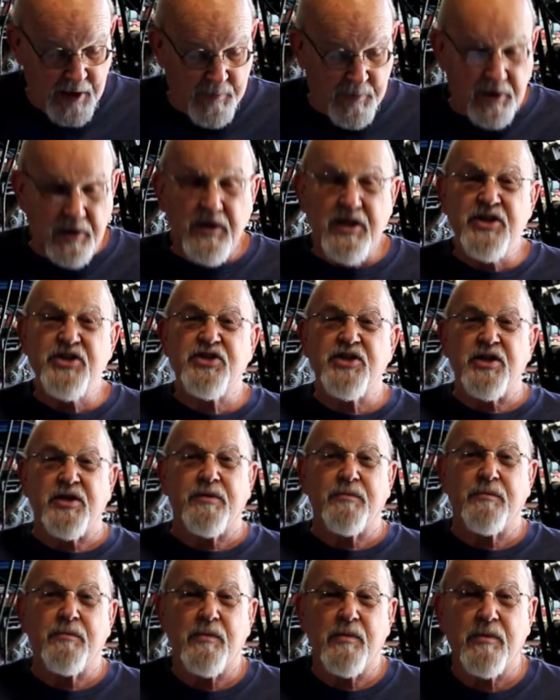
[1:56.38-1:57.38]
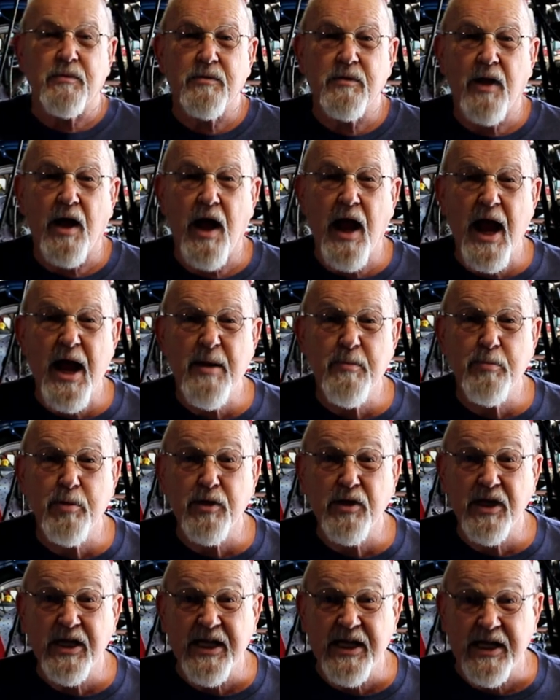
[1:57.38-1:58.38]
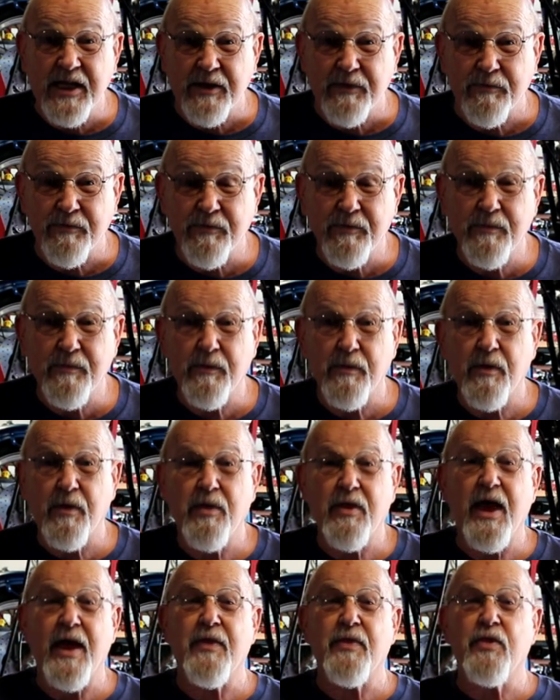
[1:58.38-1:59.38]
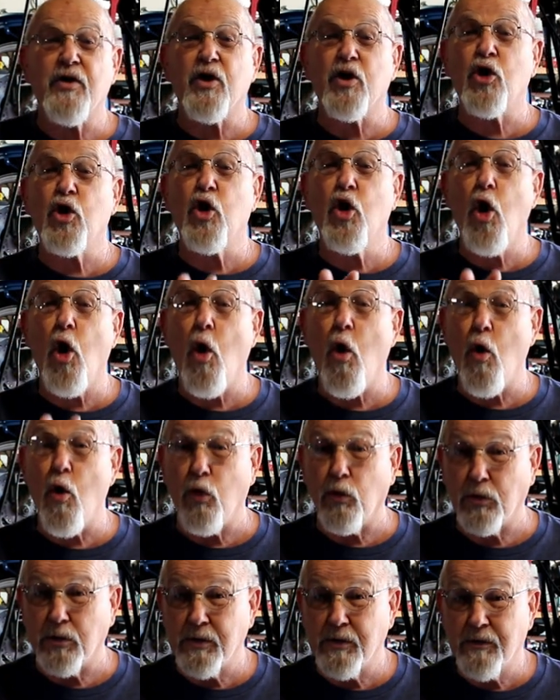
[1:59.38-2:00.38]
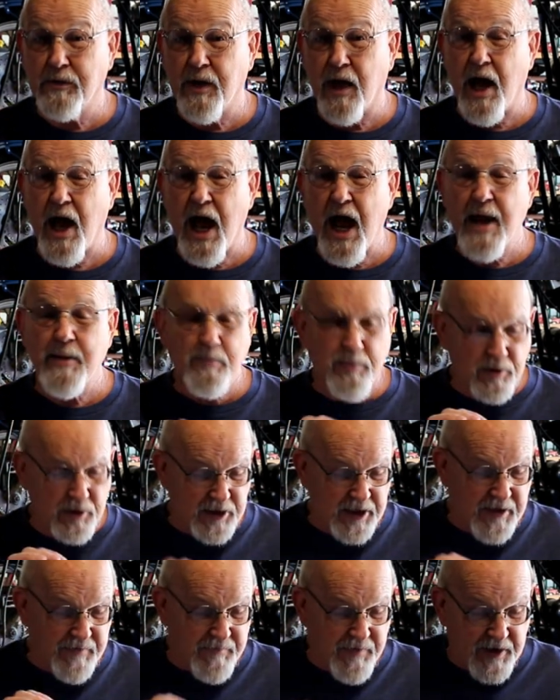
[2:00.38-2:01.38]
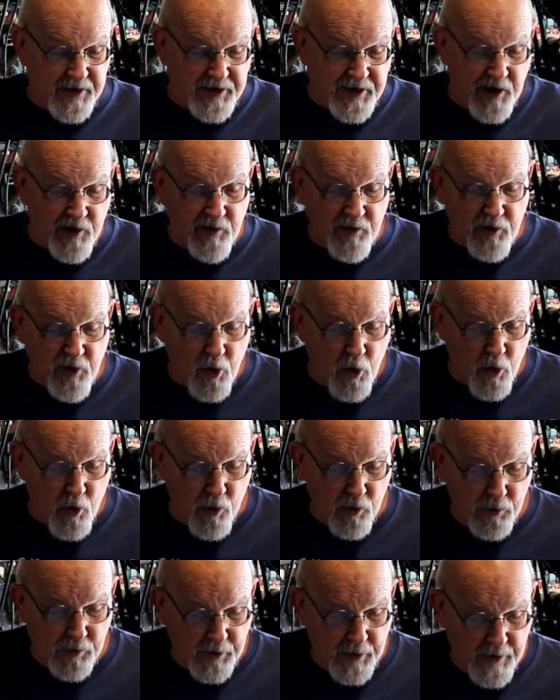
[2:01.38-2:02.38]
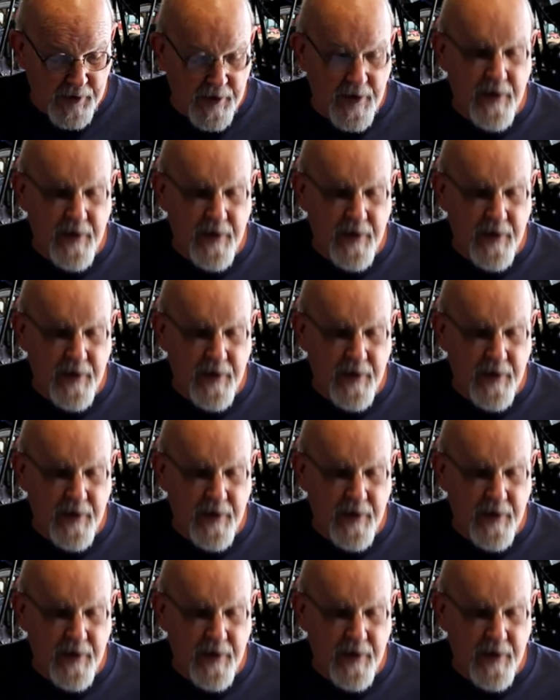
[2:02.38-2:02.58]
But listen, I believe that the goal, I believe that their goal